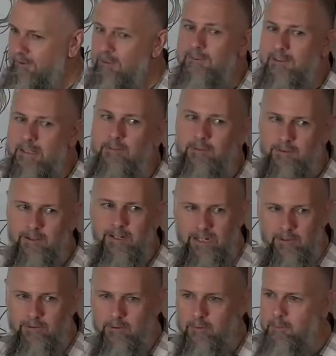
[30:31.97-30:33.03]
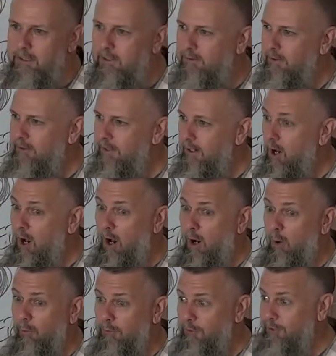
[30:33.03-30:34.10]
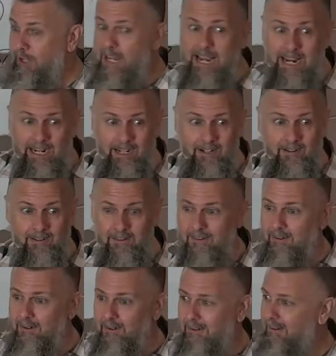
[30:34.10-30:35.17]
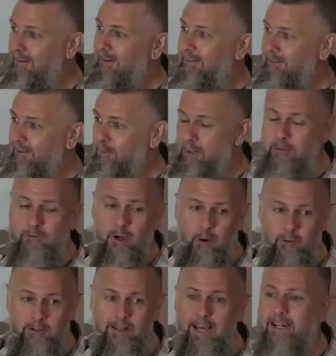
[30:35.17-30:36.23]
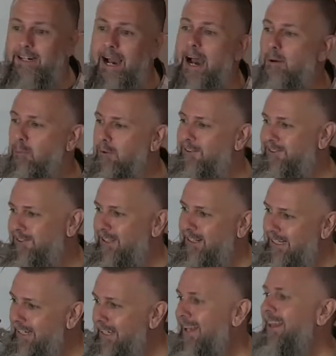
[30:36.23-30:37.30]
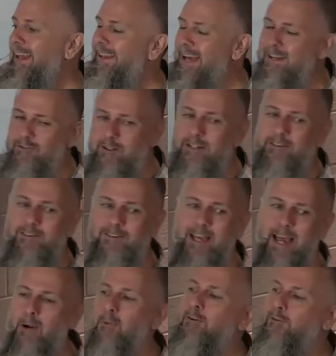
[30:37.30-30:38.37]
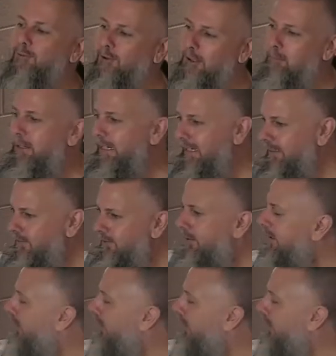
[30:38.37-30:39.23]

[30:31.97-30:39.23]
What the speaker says: deceives the nations because they think, oh, see? We told you that God was silly, that Jesus guy was full of beans.